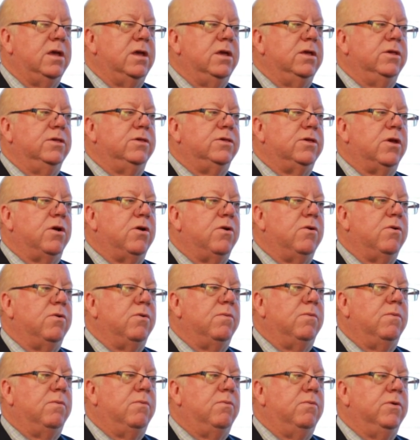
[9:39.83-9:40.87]

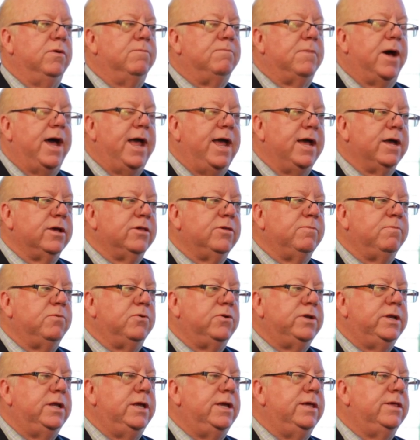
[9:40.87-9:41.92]
So with my
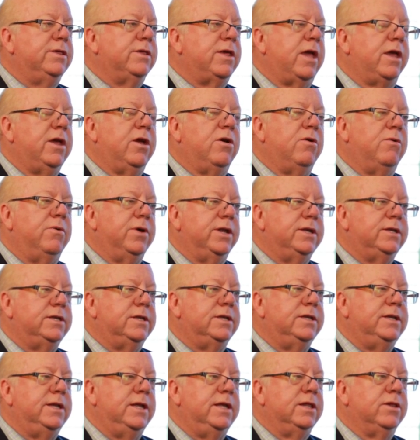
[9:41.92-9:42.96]
expertise, I go
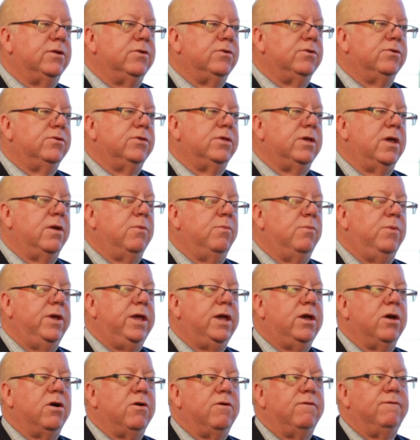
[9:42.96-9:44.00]
into dealers and we
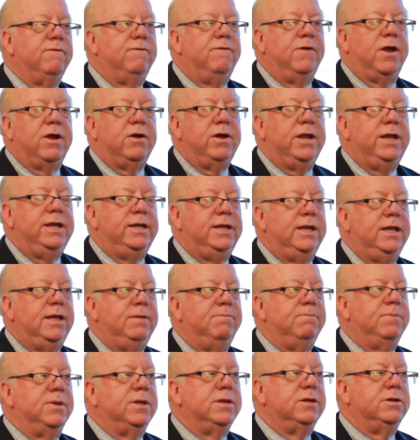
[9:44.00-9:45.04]
go very
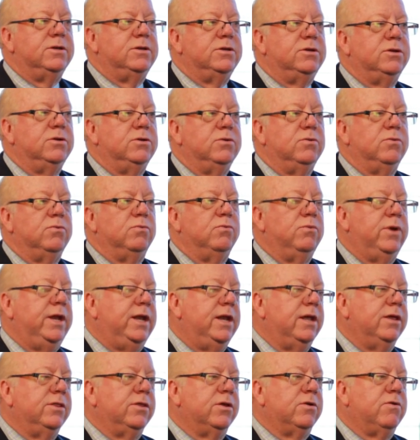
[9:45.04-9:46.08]
deep into
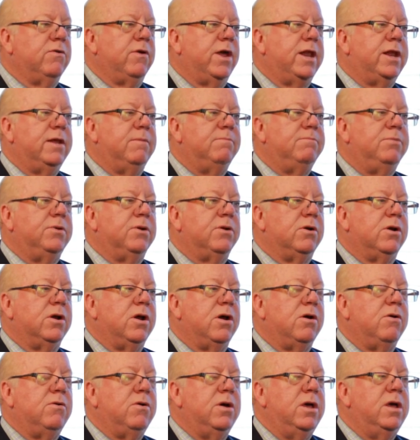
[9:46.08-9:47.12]
reading the credit
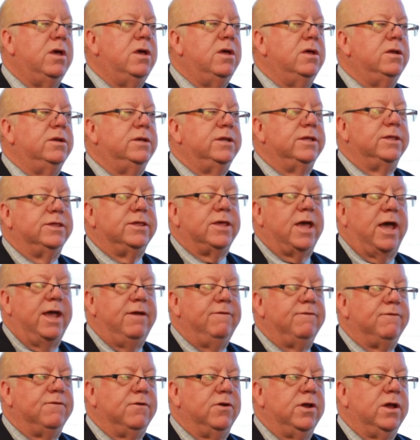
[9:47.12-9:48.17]
bureau,
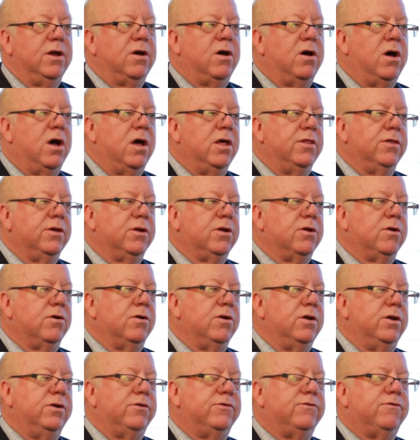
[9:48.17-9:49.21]
deciphering all the
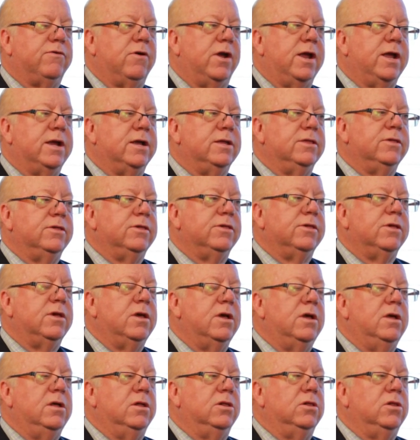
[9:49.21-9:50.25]
current trends,
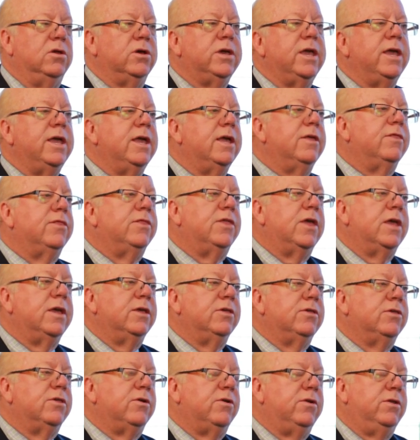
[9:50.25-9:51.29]
looking at
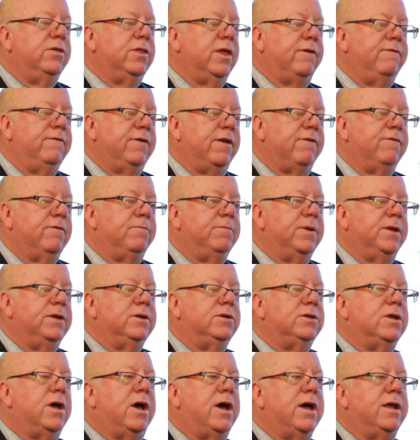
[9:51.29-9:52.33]
things that they've never been
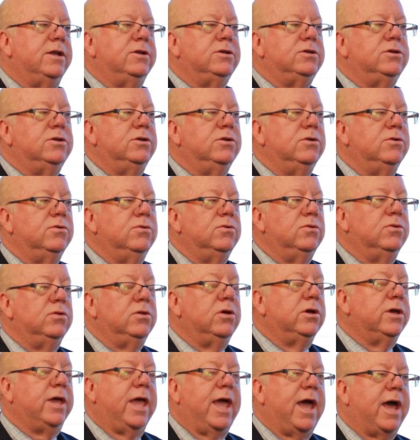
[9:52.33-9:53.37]
taught to
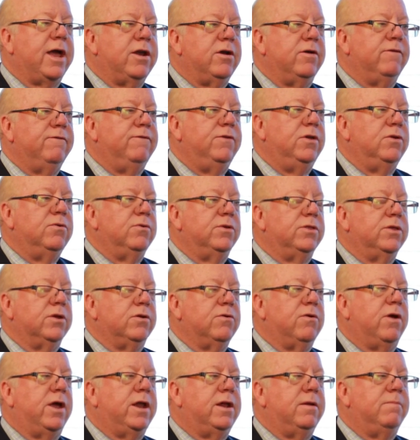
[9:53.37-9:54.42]
look at or view in the
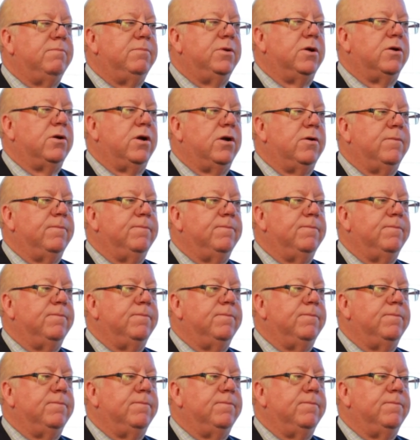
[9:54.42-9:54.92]
credit bureau.